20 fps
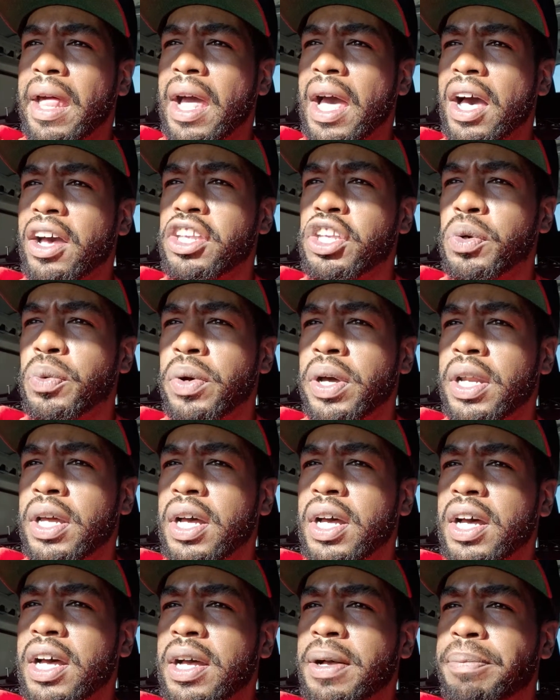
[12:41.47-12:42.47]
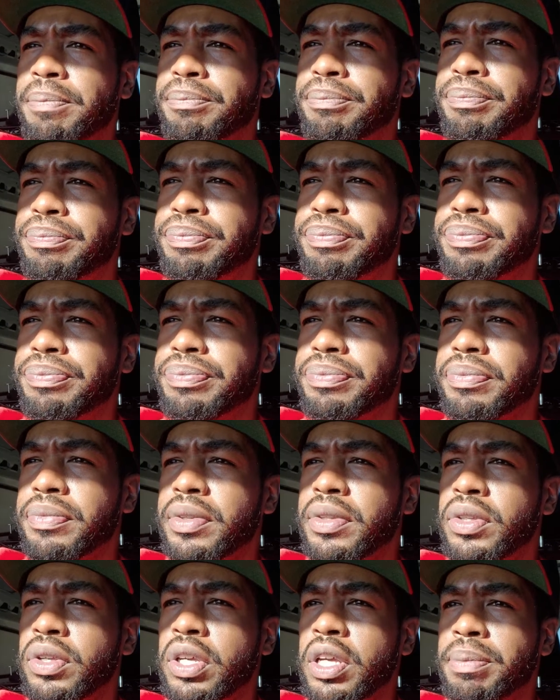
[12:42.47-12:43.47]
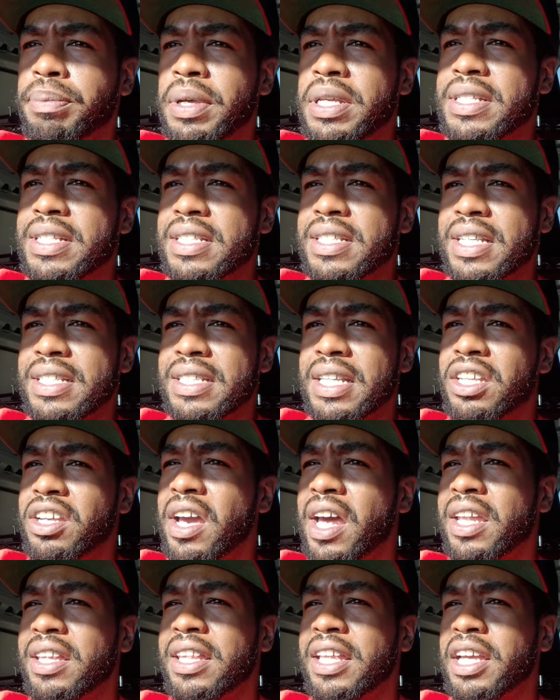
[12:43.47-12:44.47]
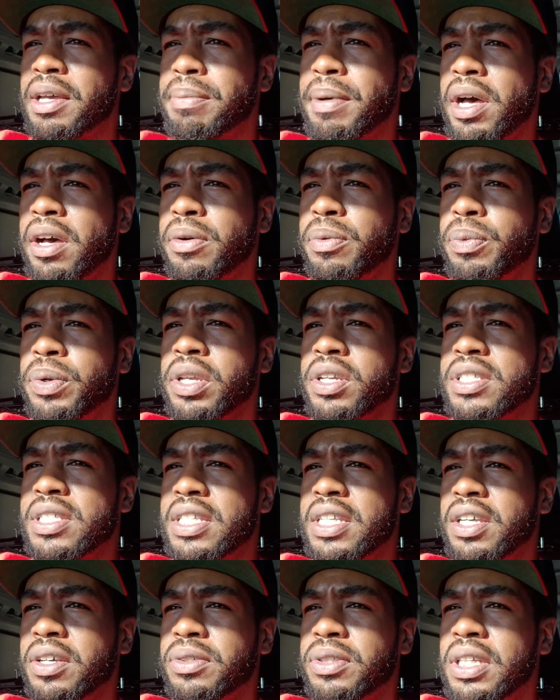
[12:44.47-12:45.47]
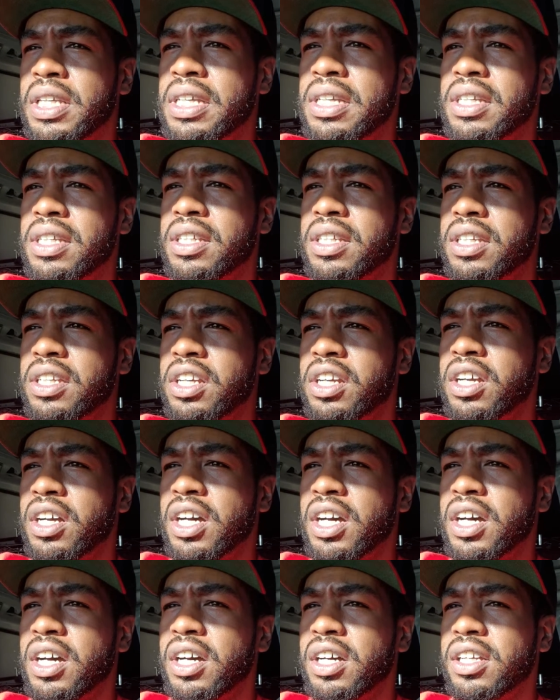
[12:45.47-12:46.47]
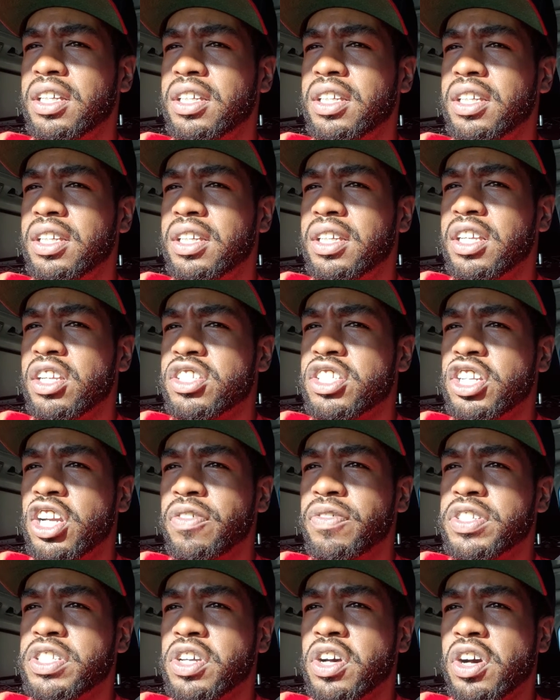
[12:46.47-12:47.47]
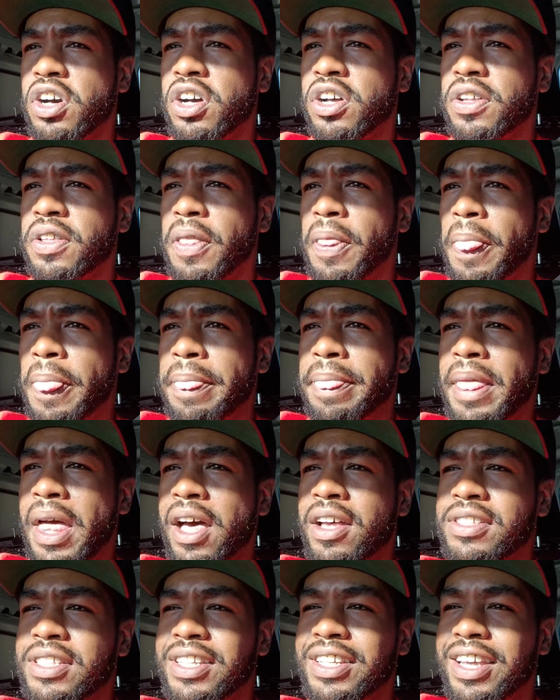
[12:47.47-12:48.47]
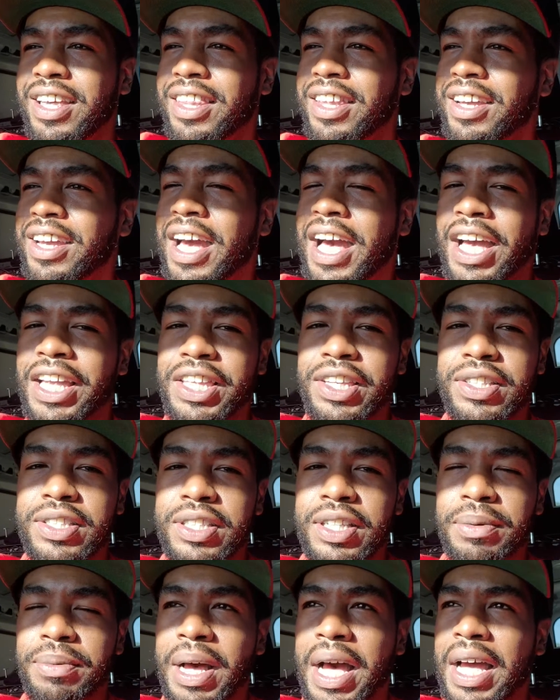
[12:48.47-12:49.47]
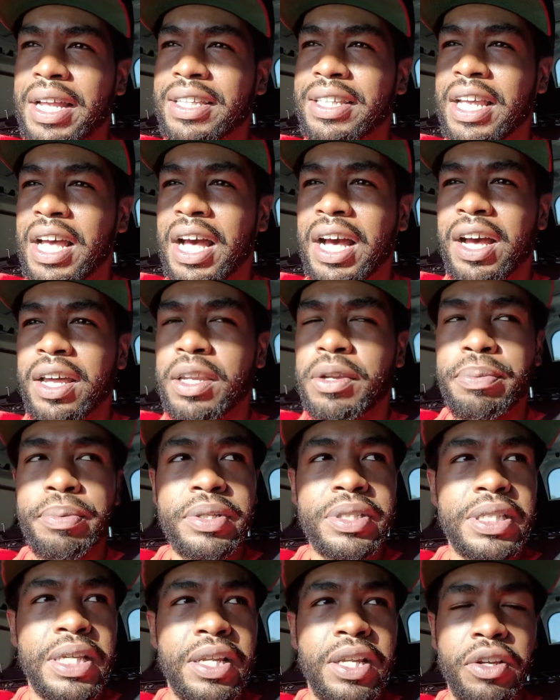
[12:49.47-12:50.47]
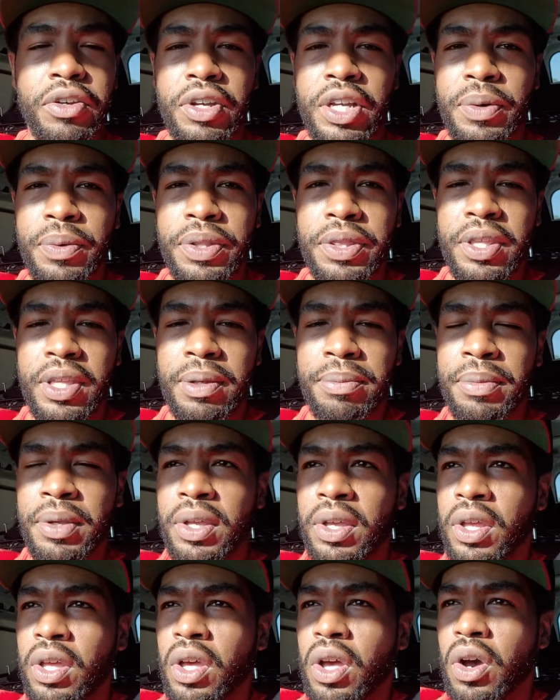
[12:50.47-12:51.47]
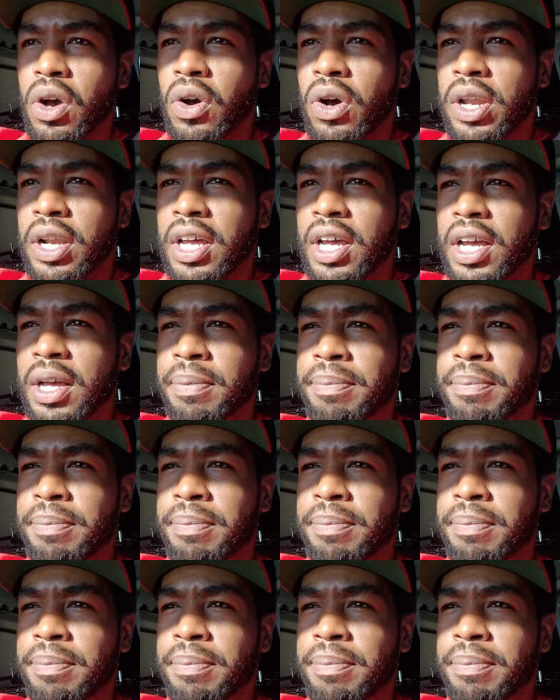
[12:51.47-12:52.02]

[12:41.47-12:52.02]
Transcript: how you want to do your business, because then you got to think about when you're COD, your service call. Now, it's another guy on YouTube, I 100% agree with him on